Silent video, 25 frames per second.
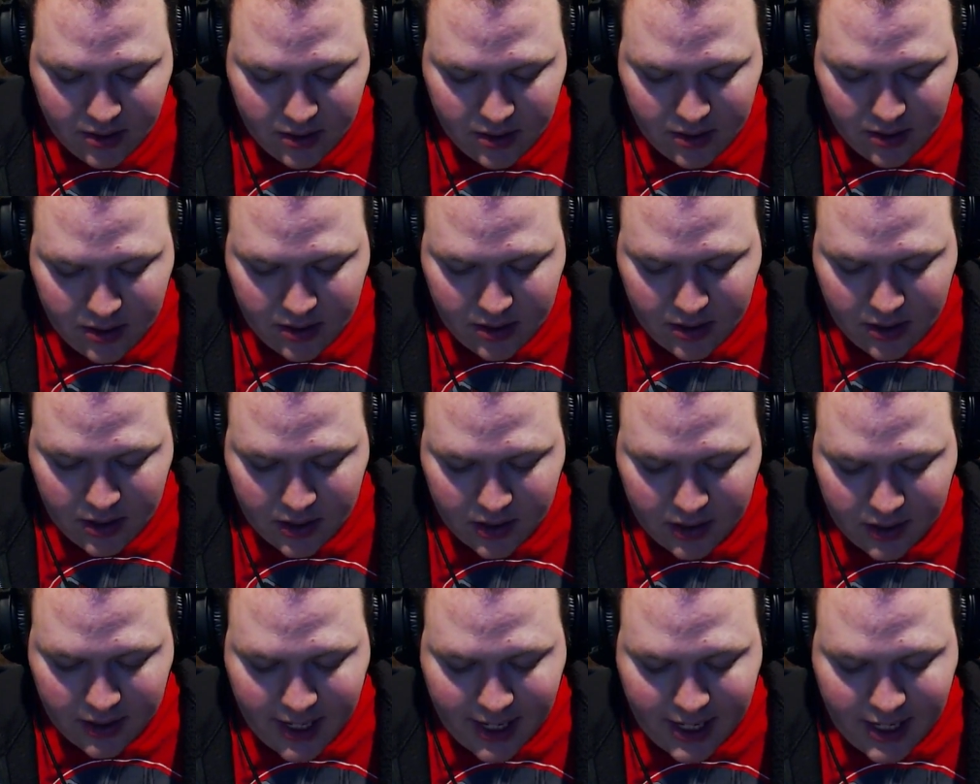
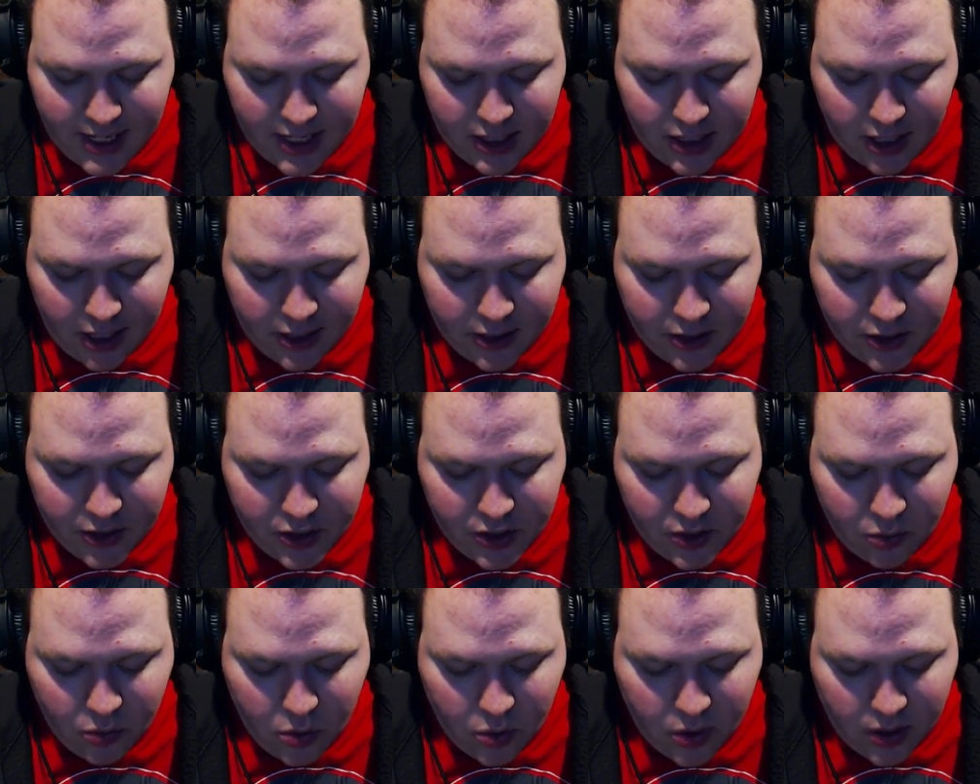landed on his
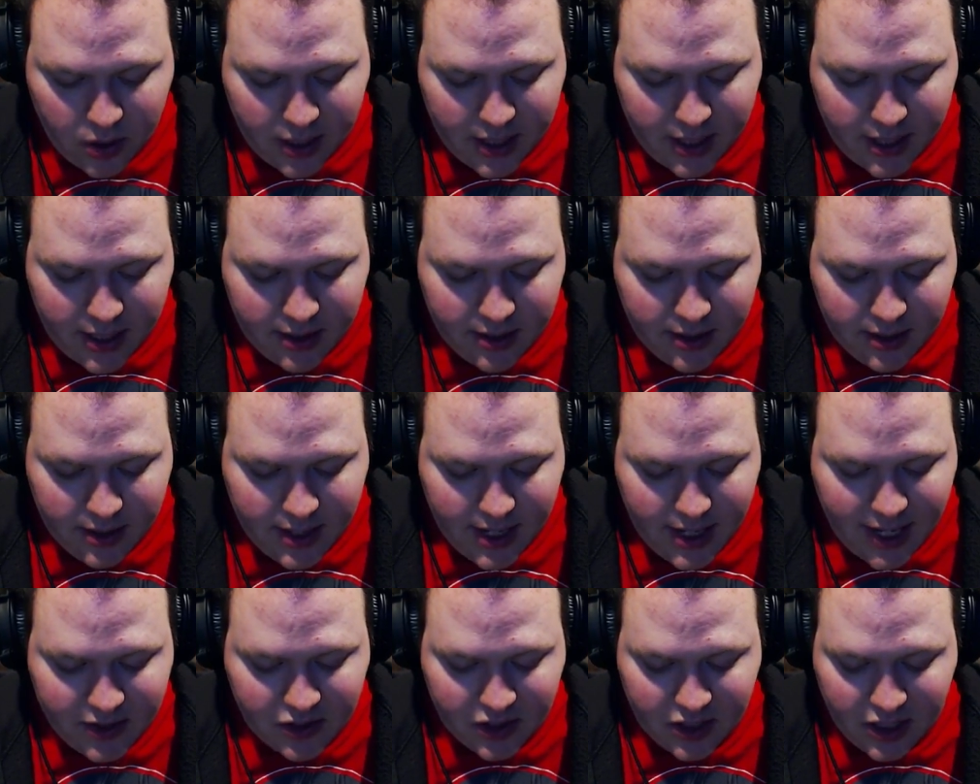sword
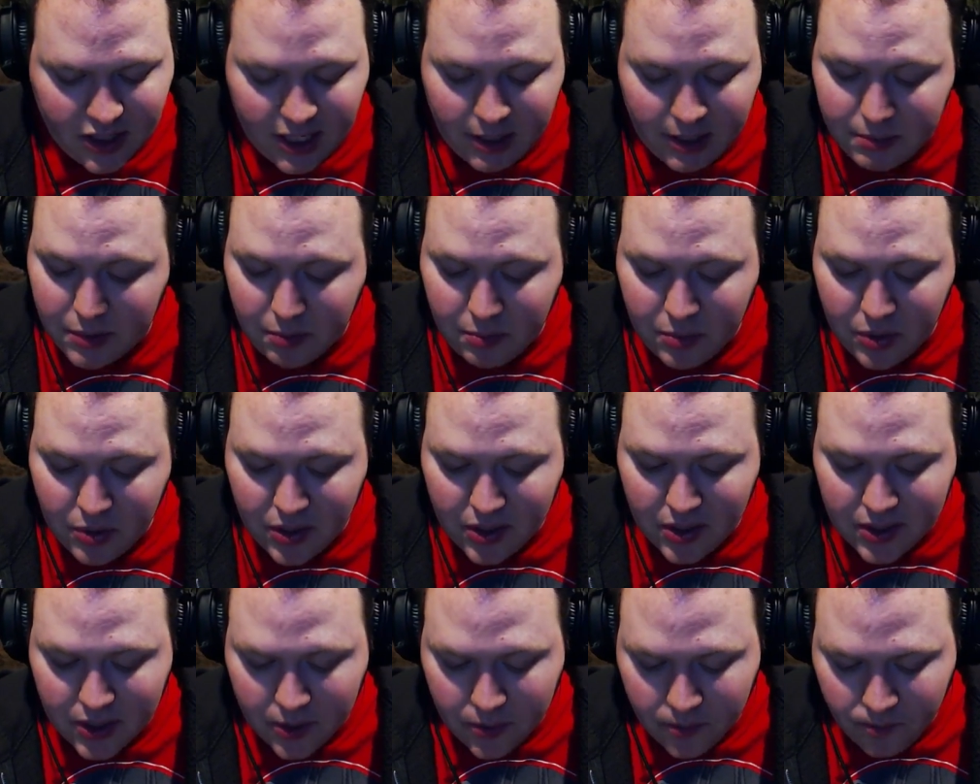as it leapt upon
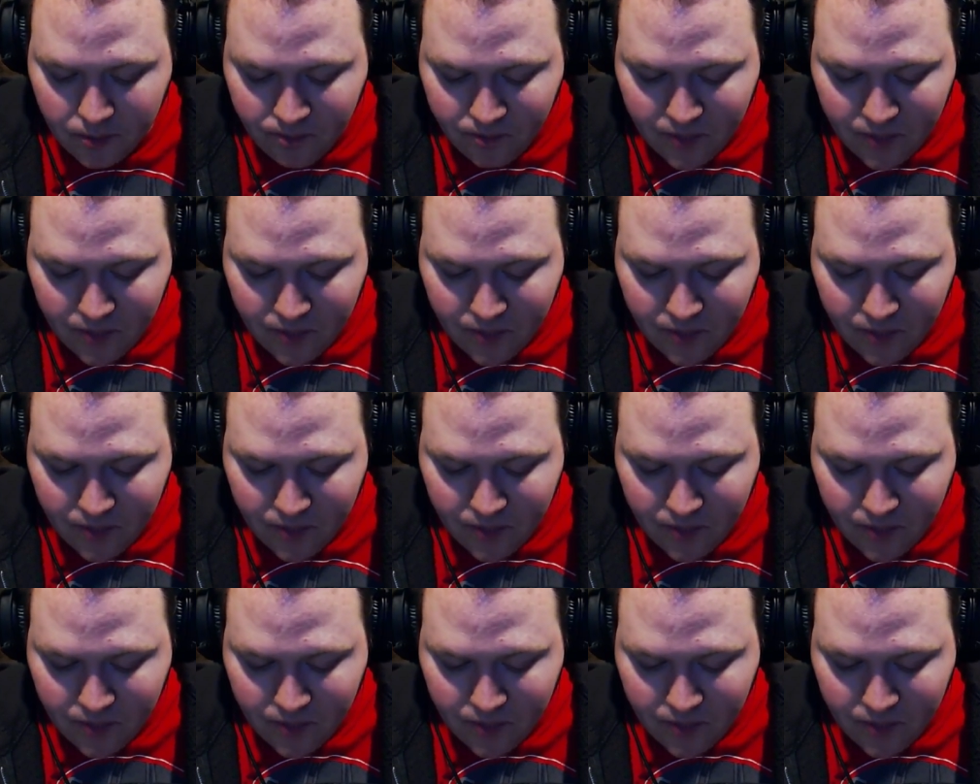you.